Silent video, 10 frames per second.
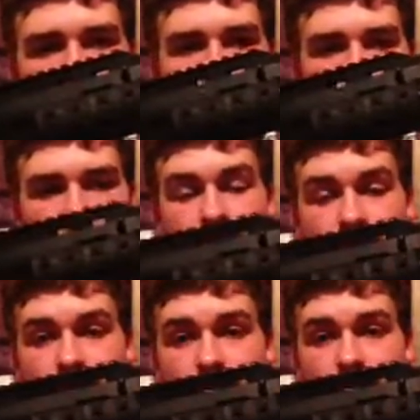This was
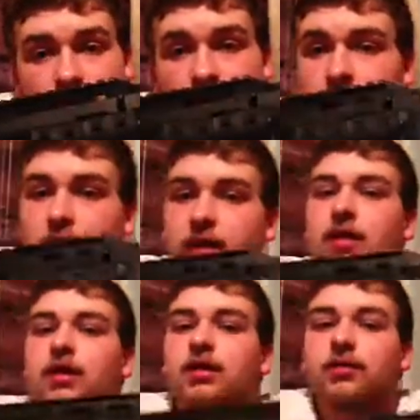a used gun.
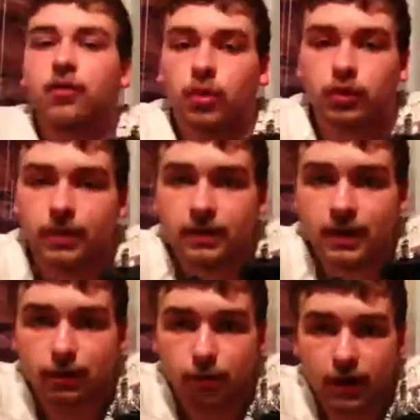The foregrip
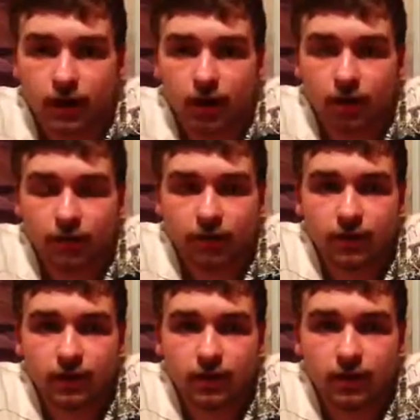did break off.
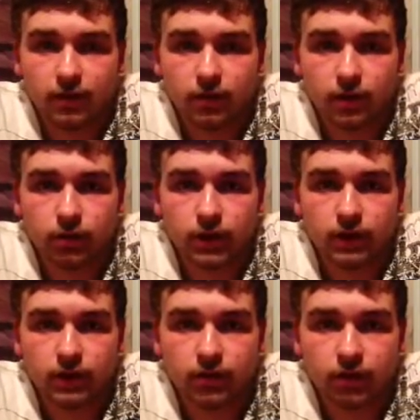
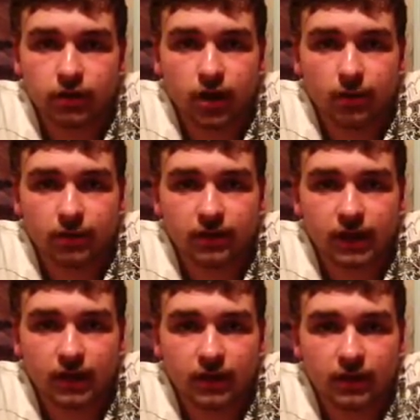Logan did a great job of
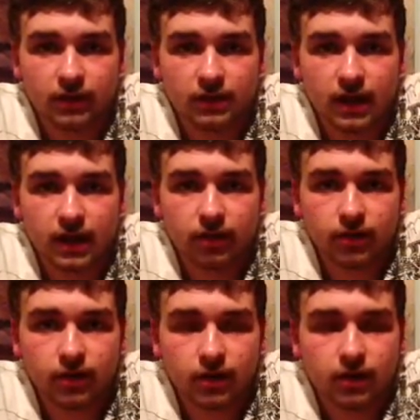sanding this
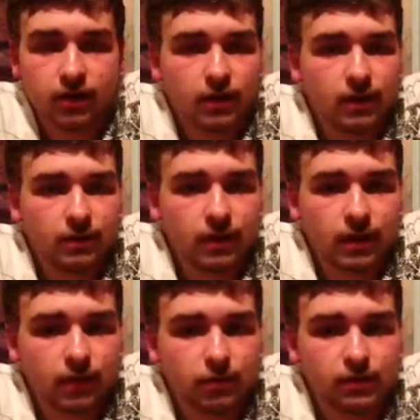down and
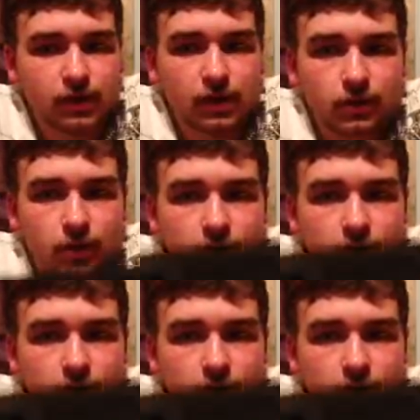making it presentable.